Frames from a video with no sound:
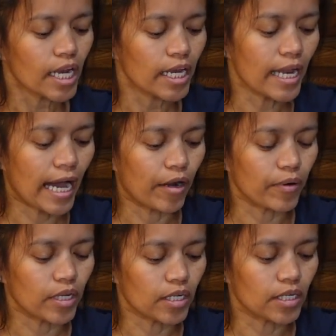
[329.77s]

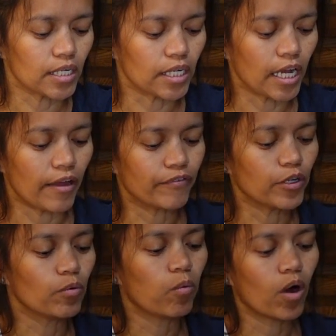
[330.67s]
Now, if
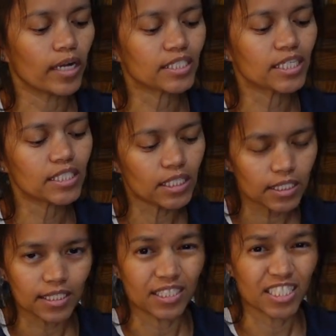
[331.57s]
you want
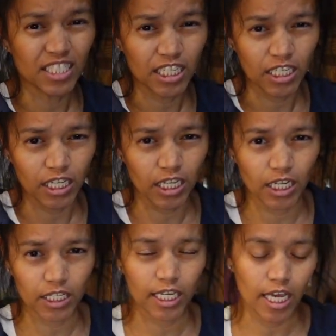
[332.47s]
consistency
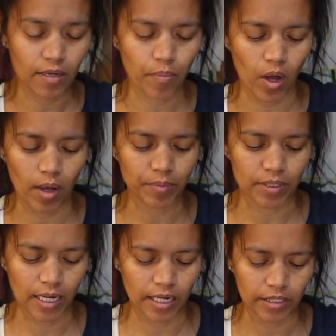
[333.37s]
in cake pops
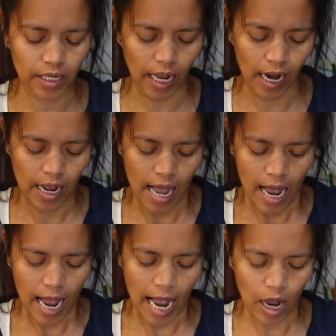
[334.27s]
and
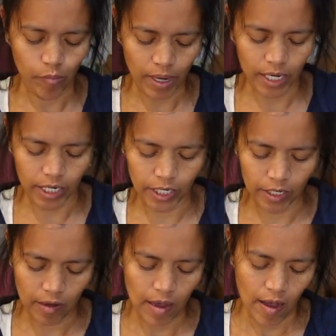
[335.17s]
how many